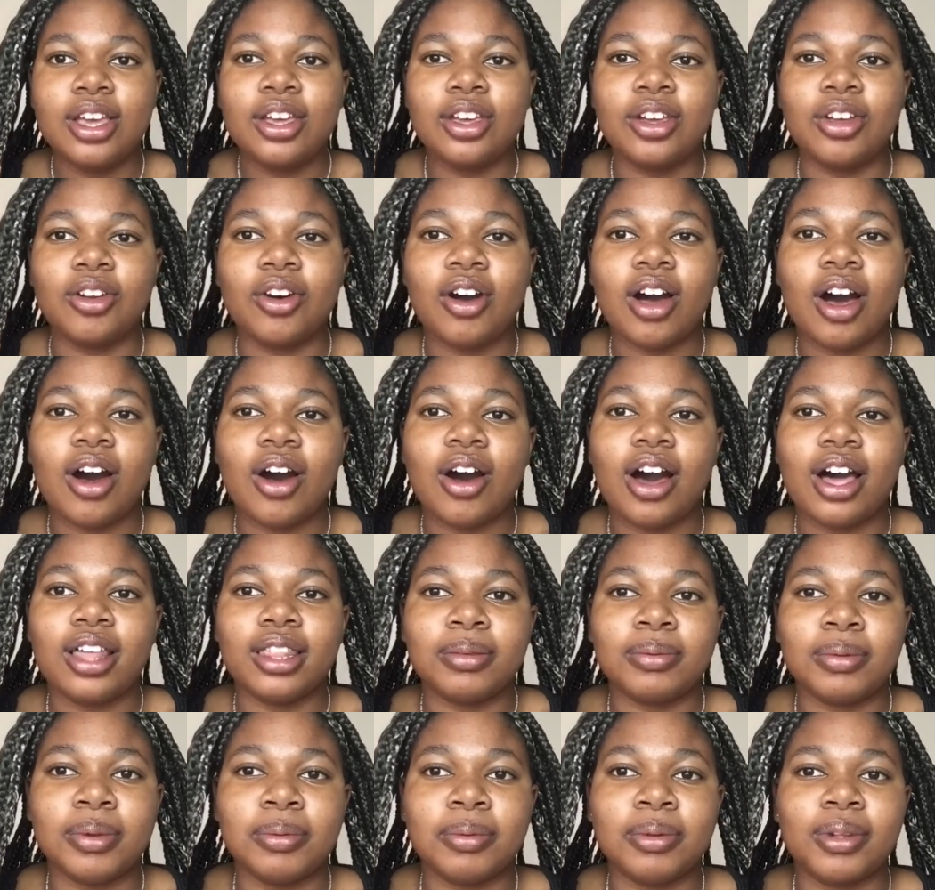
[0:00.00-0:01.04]
You know how
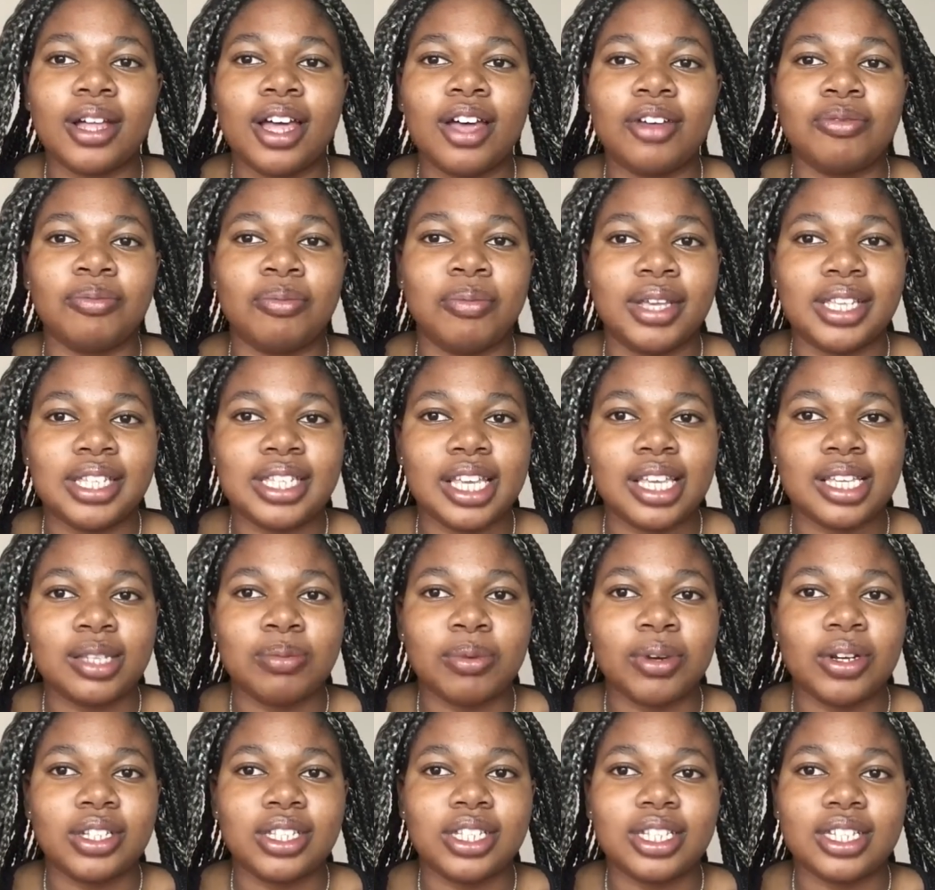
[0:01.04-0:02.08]
other people have messy
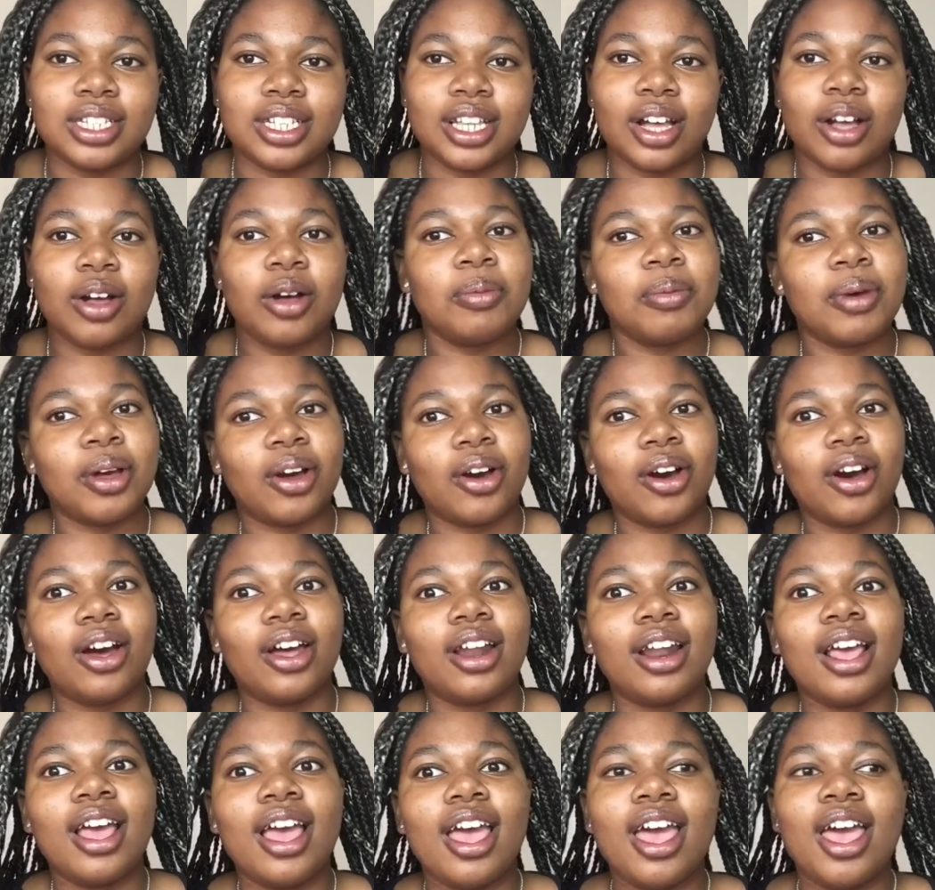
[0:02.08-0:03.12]
experiences, like, oh my
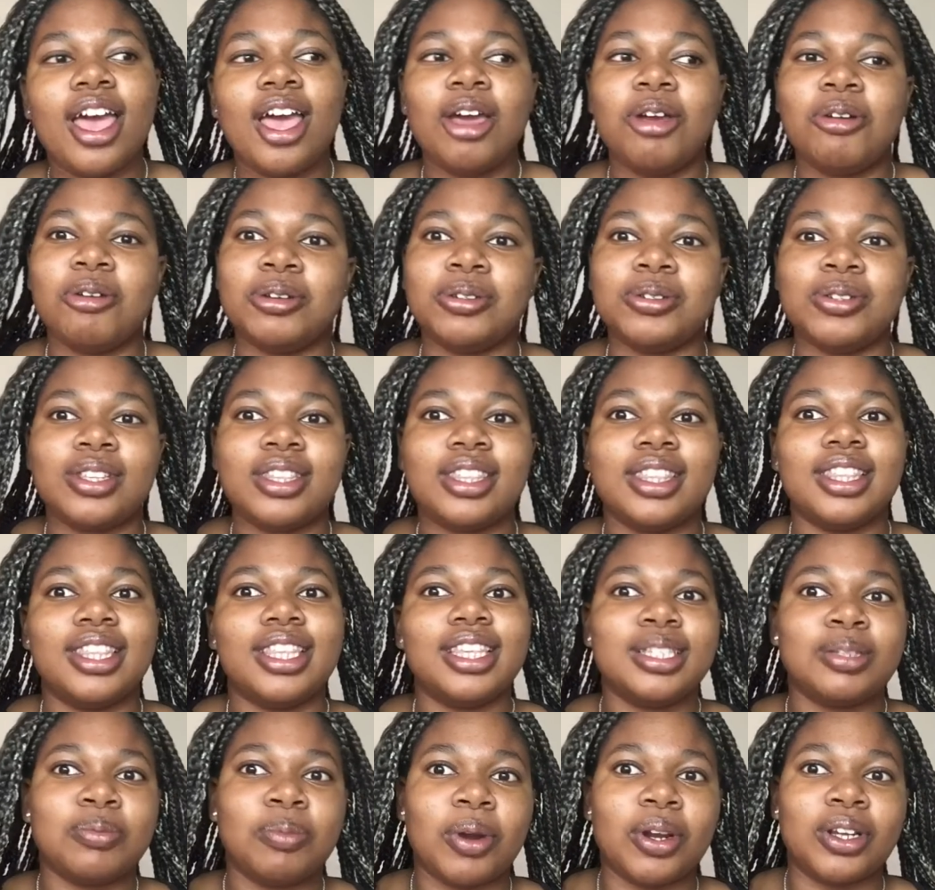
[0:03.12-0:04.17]
God, it was with
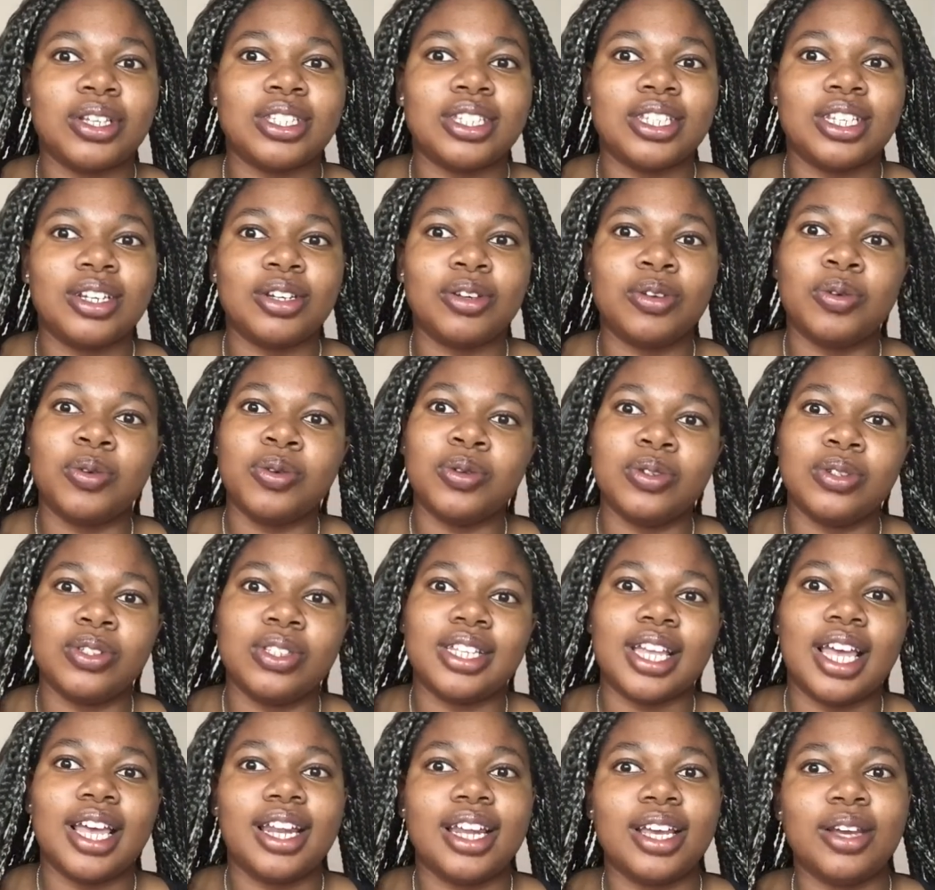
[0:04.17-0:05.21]
this person who's
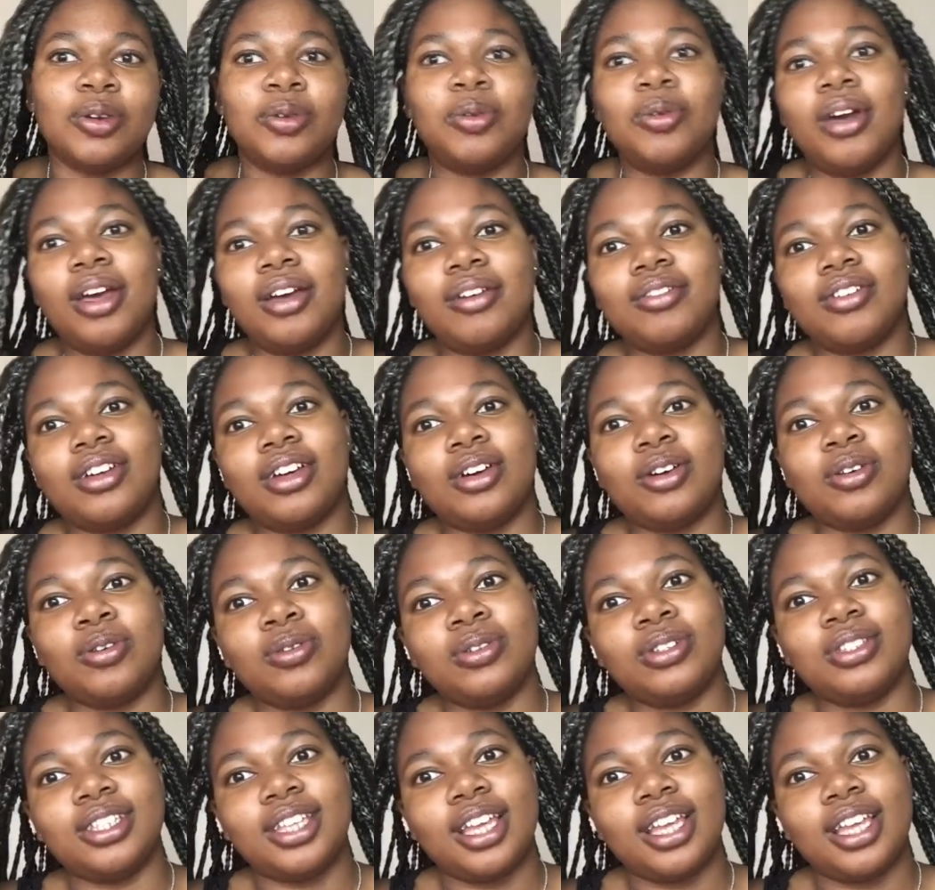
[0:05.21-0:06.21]
dating whoever, who